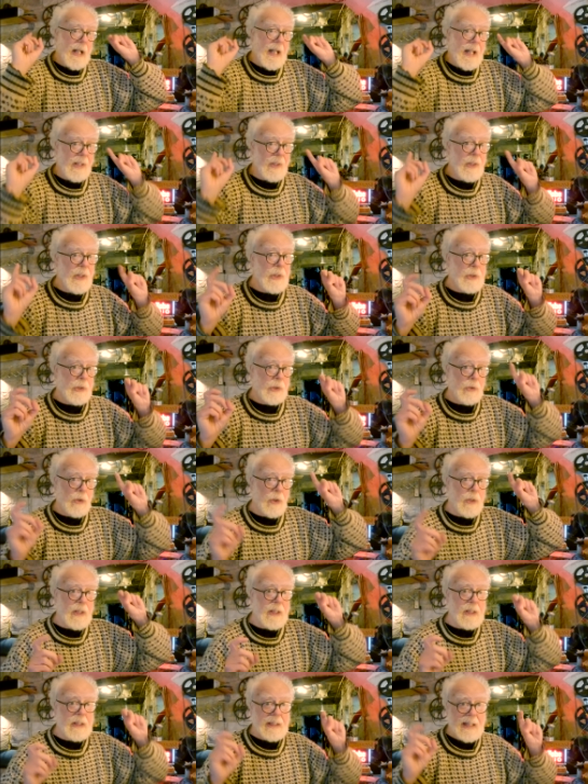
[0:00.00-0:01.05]

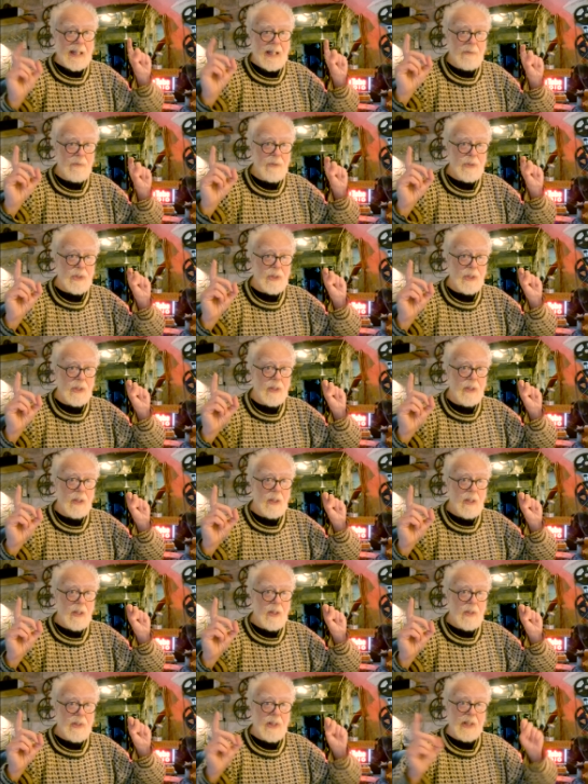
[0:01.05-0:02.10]
electronic counter
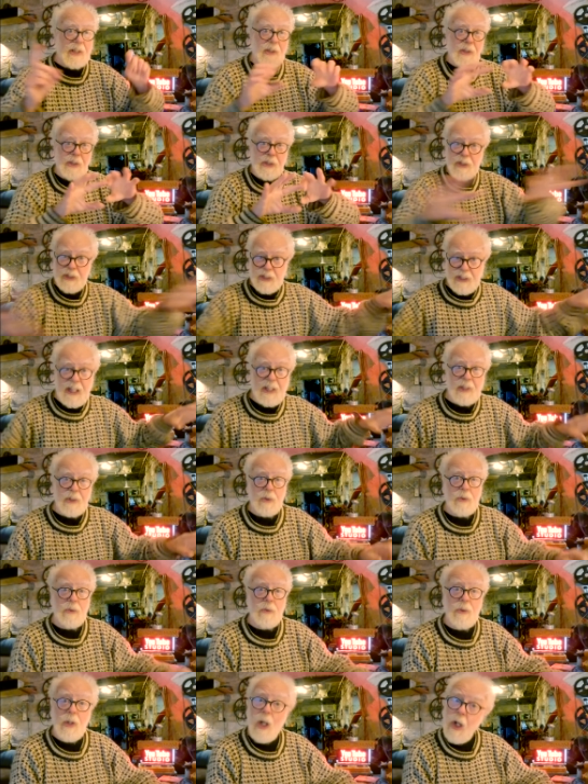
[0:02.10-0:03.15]
that could
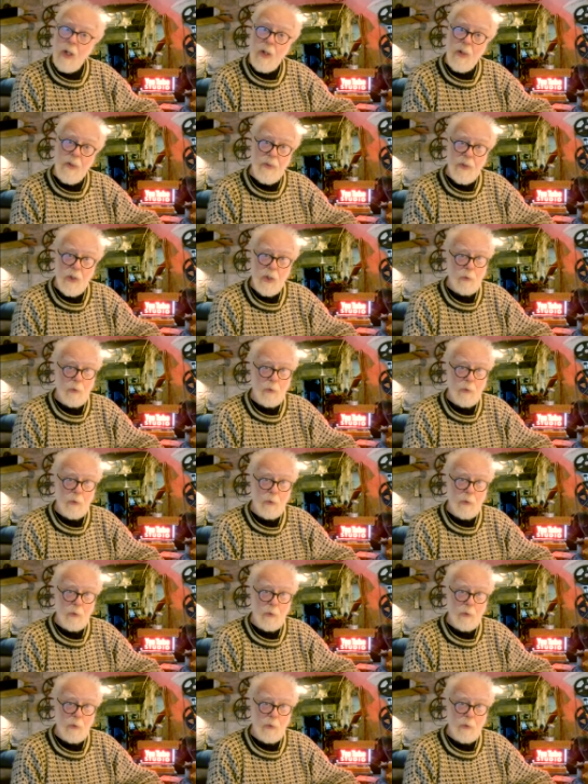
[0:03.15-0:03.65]
settle the